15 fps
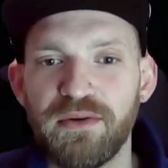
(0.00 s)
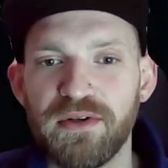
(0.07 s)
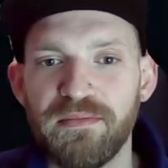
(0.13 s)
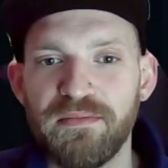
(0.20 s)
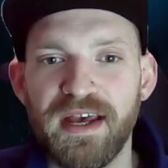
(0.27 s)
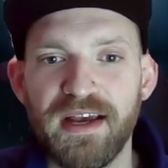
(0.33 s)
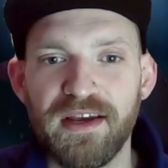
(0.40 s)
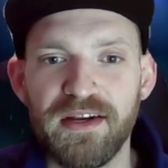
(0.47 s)
them.
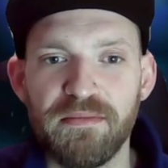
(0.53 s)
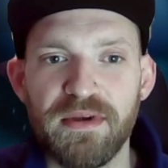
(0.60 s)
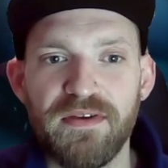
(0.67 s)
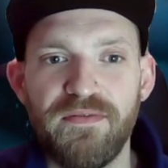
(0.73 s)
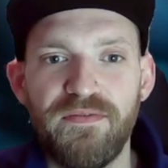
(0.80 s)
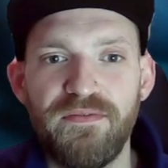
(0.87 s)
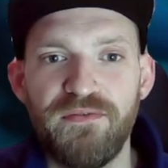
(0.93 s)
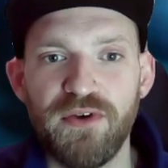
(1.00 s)
They're going to be
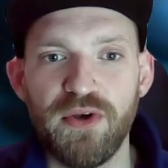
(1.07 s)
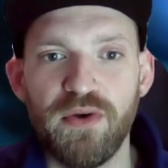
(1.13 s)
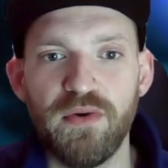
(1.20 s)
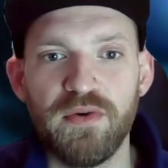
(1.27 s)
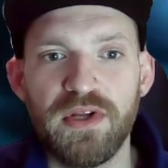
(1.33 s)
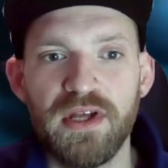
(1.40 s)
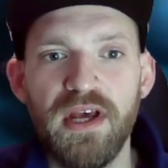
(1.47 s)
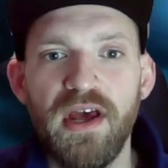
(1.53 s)

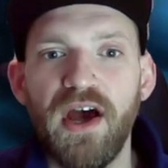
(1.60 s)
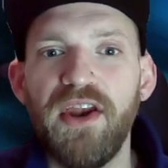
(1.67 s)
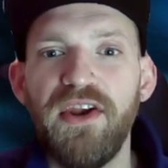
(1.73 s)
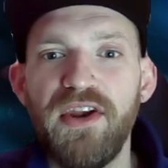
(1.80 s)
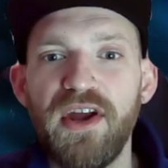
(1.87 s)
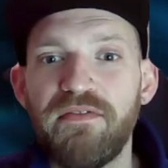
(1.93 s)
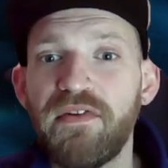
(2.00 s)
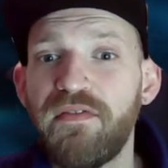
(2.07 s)
food.
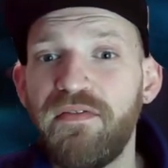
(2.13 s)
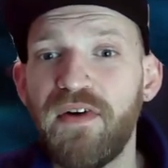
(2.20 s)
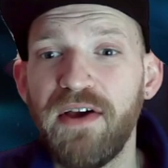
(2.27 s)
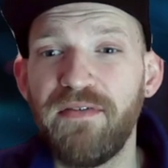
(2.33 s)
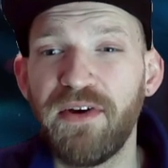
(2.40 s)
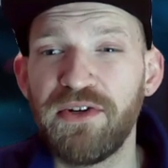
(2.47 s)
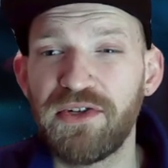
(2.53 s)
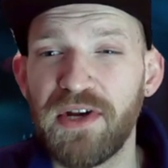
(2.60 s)
Another
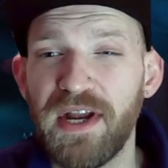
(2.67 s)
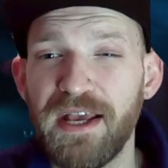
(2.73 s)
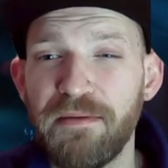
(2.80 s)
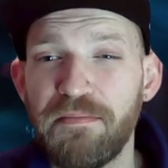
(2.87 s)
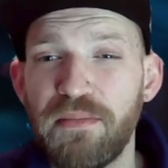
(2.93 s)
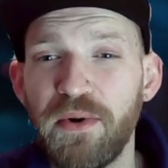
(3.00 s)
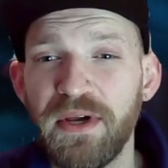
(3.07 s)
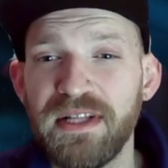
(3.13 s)
580
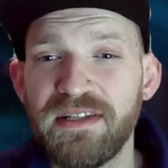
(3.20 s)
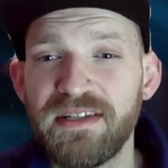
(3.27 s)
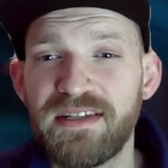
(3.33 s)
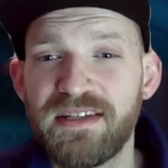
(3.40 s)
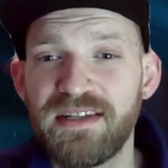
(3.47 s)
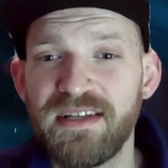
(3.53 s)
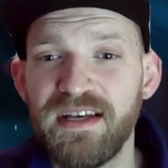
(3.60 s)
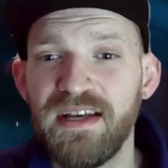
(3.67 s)

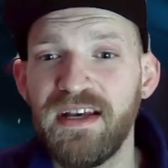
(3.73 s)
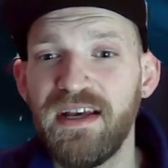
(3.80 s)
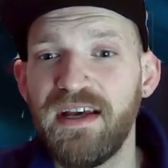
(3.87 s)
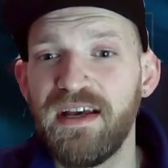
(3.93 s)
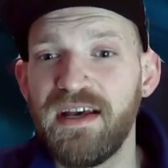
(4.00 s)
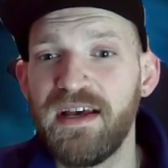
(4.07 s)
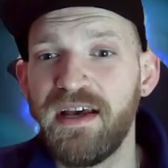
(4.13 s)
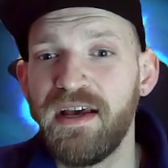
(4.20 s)
points.
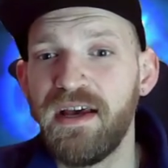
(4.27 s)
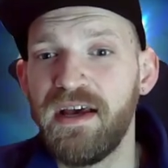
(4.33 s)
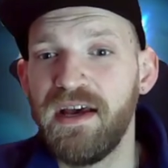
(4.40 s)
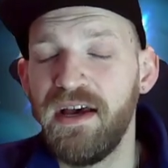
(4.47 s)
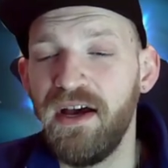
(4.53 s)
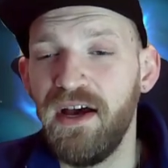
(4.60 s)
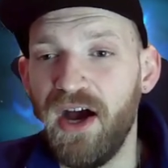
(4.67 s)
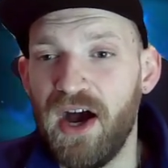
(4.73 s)

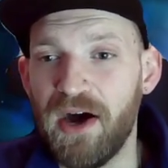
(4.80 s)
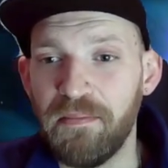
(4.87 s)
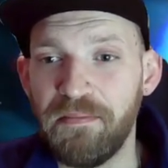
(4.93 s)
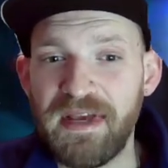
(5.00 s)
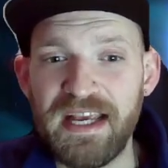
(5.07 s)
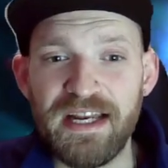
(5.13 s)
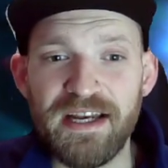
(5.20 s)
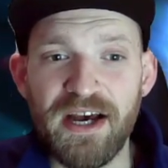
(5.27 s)

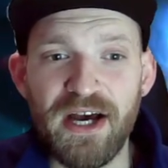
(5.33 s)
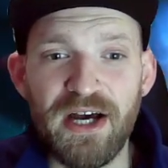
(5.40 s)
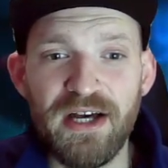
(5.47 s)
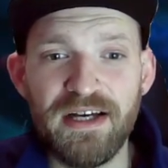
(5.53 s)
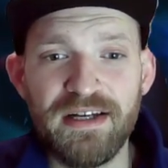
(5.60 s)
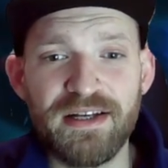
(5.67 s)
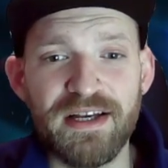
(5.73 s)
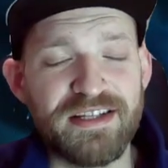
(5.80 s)
Armina,
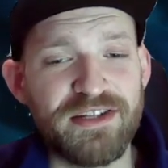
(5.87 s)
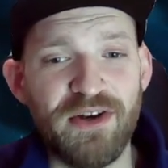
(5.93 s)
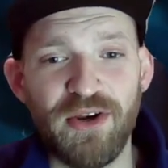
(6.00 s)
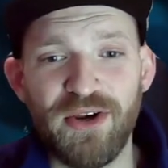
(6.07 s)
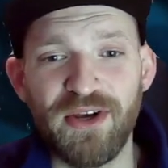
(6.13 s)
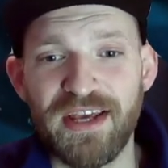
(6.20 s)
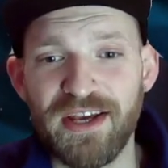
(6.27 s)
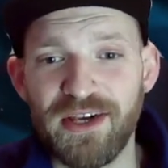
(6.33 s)
it's
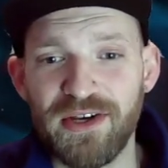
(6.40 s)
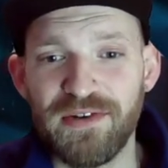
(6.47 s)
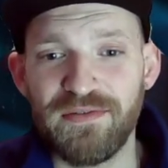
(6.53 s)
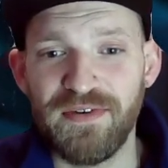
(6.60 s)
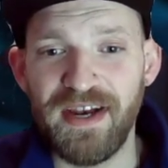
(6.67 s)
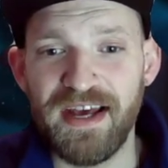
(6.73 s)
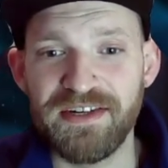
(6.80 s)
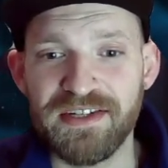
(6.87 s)
not looking good
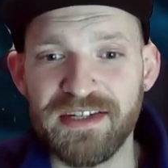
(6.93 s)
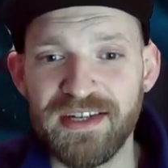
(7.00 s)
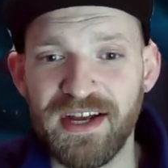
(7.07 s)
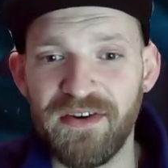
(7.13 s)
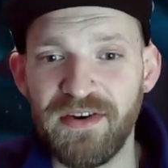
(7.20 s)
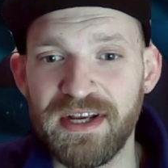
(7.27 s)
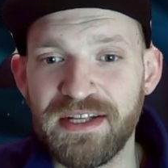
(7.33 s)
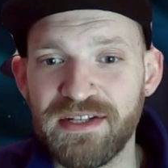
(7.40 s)
for
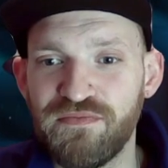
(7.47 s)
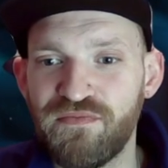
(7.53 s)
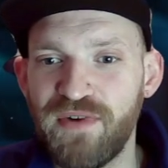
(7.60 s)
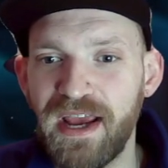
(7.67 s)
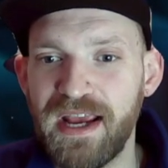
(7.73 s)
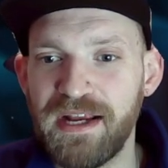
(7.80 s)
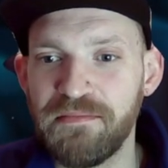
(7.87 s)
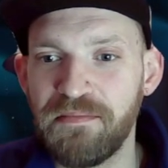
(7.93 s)
legendaries.
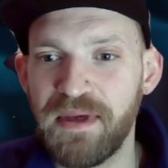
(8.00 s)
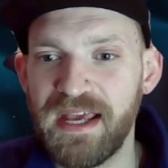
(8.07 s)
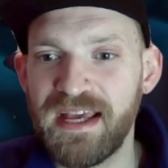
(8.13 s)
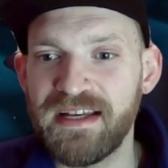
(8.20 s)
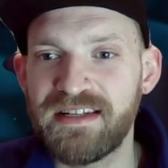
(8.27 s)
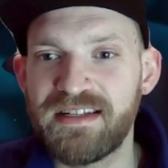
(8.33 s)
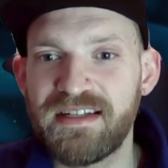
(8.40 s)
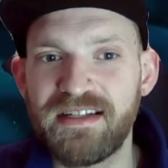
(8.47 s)
Rain
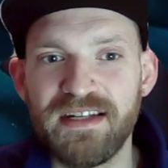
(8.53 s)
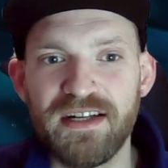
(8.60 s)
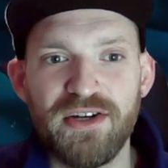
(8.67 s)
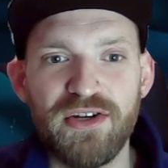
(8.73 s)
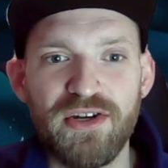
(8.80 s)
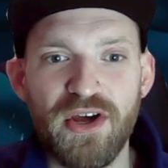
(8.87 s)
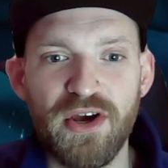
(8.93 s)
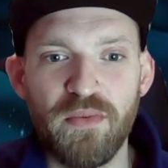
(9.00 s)
Beast,
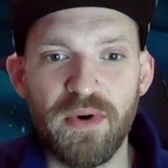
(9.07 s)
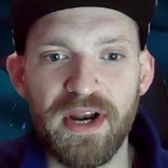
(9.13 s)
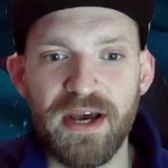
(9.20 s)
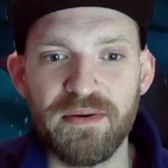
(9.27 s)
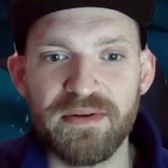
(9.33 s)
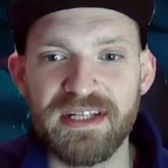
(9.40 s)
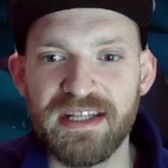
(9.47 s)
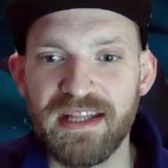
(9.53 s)
no one
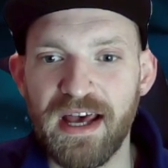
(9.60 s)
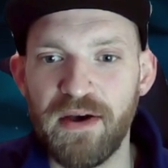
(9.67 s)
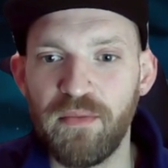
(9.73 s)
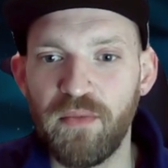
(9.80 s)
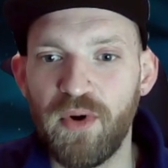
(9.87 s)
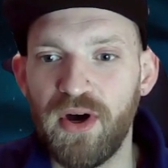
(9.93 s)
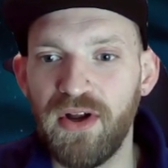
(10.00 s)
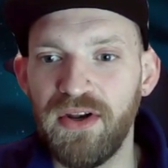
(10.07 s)
else in that
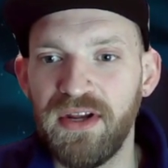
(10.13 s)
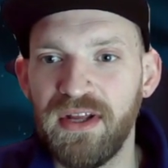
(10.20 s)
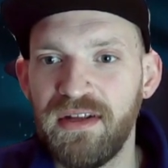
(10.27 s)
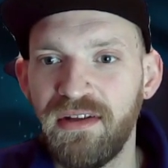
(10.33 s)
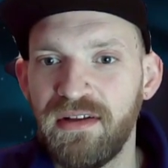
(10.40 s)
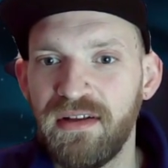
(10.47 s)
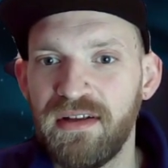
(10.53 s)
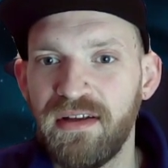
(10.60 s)
one.
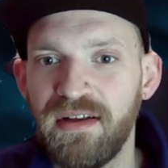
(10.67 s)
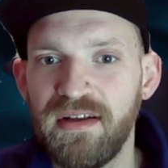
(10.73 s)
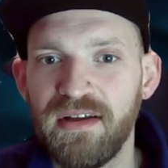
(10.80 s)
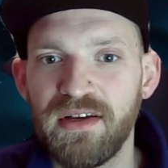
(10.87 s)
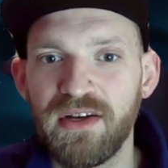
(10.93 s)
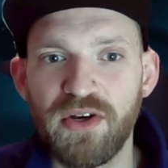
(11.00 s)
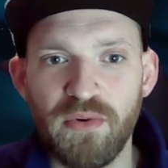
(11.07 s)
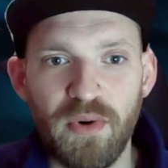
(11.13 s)

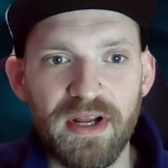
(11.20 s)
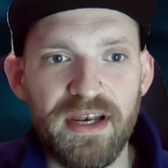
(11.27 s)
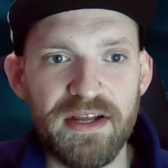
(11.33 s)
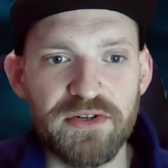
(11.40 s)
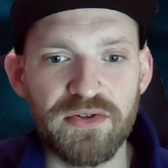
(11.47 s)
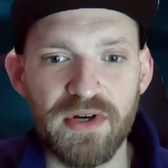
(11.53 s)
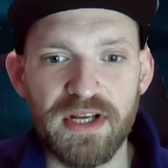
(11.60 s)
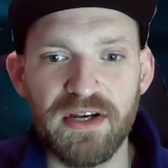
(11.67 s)
Quite
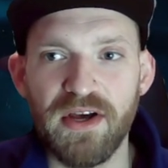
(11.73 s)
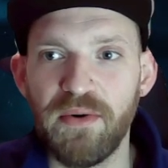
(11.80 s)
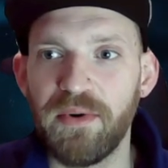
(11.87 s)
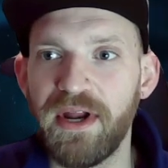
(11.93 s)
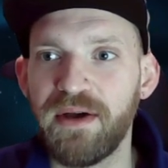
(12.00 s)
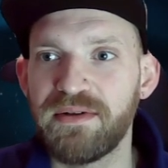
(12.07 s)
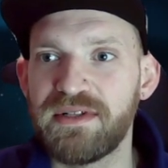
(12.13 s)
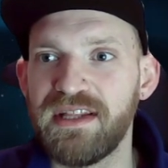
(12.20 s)
literally no
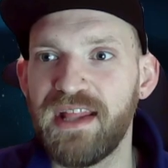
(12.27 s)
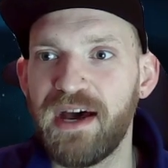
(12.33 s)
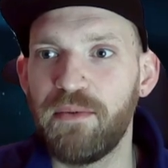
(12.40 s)
one else in that